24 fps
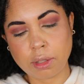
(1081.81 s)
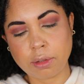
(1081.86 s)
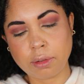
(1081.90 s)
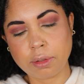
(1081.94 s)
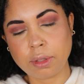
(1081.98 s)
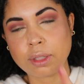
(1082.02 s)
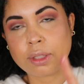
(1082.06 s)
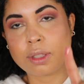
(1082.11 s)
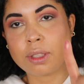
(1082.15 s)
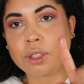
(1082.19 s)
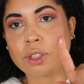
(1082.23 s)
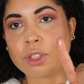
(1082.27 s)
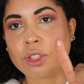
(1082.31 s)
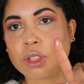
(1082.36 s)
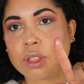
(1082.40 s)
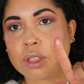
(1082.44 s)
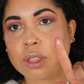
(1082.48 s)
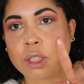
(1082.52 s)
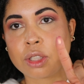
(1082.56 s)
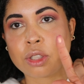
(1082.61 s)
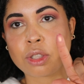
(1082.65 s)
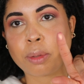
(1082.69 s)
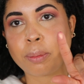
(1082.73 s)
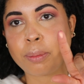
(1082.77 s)
This is just
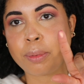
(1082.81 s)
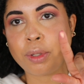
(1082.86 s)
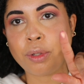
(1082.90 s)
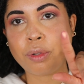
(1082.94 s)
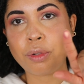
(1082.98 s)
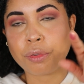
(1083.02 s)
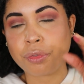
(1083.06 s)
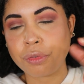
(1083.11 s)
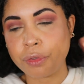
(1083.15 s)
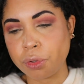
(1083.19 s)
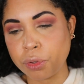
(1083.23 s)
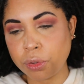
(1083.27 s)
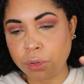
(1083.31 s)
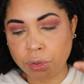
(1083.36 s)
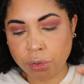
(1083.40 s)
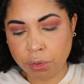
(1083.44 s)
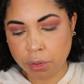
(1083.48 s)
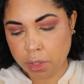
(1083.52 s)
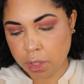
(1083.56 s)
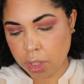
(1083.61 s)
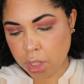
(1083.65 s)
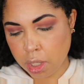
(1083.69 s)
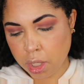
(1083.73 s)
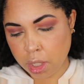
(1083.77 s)
such a
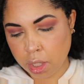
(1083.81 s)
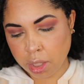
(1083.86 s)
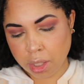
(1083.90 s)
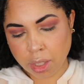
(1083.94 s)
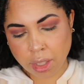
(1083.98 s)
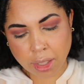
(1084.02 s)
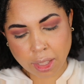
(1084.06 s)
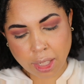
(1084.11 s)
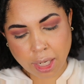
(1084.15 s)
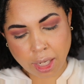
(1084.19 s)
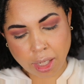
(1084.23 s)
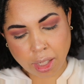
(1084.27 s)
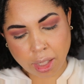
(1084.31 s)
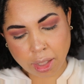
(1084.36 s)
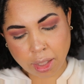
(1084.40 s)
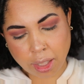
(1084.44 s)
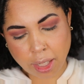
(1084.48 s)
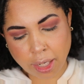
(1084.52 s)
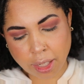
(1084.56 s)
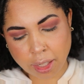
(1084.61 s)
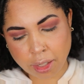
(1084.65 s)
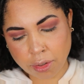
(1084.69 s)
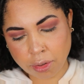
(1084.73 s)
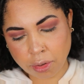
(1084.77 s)
beautiful kind of
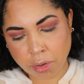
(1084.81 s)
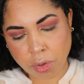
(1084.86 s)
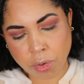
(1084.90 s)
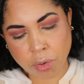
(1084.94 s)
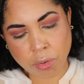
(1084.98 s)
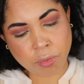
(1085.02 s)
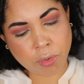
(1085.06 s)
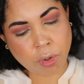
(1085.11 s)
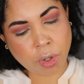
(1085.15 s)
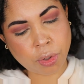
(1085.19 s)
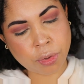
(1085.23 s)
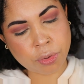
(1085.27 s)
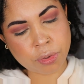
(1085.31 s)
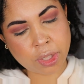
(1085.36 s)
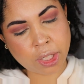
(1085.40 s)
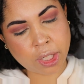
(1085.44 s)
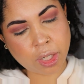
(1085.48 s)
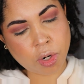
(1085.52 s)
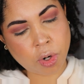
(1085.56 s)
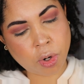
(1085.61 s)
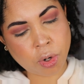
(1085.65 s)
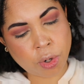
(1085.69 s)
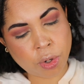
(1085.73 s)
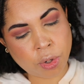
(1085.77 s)
like a little rosy
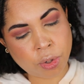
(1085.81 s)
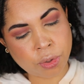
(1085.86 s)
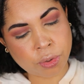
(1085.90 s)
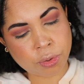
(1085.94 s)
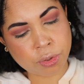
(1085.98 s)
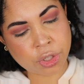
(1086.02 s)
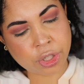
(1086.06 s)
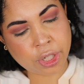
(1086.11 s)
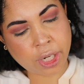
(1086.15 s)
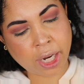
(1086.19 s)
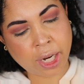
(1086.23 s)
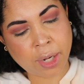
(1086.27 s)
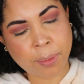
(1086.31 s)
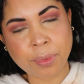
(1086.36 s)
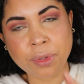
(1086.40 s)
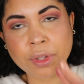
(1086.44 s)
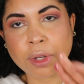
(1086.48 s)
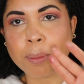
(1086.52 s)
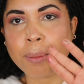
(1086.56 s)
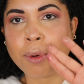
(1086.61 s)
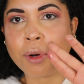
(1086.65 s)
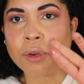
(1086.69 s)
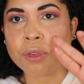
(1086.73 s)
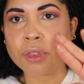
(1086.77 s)
gold shade. Well,
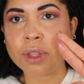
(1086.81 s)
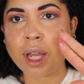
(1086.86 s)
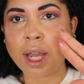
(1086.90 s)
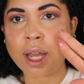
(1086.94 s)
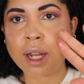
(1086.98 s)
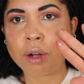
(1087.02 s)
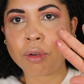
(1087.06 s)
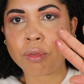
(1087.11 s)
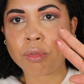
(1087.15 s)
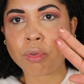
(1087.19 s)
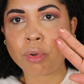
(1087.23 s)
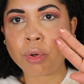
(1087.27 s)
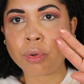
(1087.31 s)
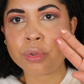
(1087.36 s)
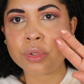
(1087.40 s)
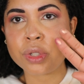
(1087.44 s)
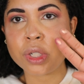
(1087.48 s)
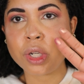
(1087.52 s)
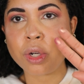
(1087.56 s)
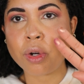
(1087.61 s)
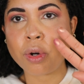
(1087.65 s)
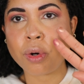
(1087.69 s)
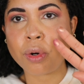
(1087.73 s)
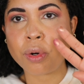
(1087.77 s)
they're both kind of
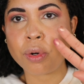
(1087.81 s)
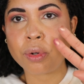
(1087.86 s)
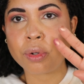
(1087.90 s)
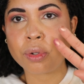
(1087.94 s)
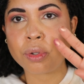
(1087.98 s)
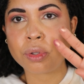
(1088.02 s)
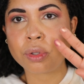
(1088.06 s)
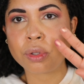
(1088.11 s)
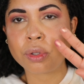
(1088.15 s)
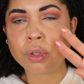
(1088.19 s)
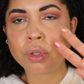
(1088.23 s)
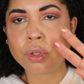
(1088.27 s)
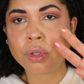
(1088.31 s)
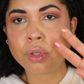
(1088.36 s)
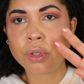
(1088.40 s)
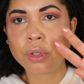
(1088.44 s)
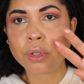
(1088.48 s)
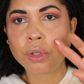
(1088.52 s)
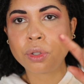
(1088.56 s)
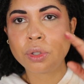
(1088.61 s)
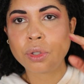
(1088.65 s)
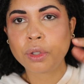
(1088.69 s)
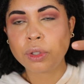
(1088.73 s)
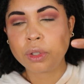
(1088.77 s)
rosy gold.
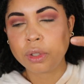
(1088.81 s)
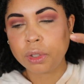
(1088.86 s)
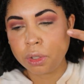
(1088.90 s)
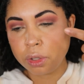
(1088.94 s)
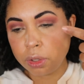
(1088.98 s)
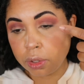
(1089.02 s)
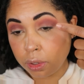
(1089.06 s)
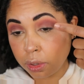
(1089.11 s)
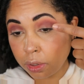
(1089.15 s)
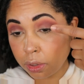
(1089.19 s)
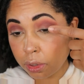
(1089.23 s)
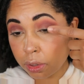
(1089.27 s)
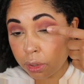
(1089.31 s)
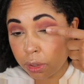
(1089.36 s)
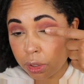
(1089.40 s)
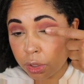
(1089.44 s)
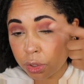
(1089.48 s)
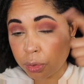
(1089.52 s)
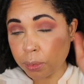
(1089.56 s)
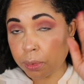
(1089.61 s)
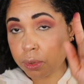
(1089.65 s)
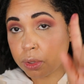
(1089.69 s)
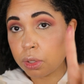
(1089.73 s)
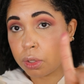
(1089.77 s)

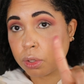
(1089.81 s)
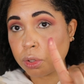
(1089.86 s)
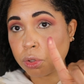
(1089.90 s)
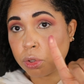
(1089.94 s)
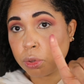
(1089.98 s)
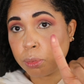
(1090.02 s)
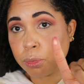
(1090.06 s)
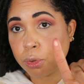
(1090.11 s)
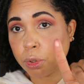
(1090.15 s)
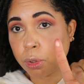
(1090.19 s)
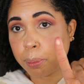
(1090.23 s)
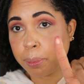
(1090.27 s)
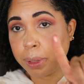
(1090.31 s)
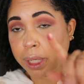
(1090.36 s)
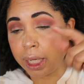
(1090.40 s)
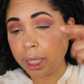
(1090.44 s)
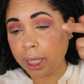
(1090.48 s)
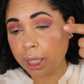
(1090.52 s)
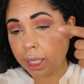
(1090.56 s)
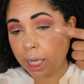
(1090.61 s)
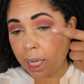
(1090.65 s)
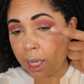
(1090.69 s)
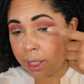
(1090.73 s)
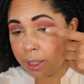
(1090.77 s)
This one's a little more
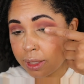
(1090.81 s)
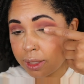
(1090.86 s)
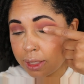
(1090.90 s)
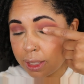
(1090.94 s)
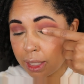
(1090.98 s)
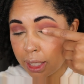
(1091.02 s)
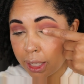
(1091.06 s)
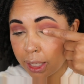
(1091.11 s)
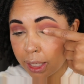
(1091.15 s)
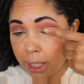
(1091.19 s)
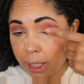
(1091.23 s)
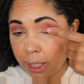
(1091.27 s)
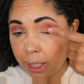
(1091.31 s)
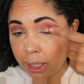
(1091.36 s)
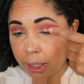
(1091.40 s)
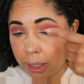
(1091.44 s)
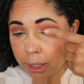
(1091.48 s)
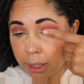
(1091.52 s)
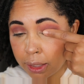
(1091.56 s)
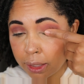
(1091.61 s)
pink, I'd say.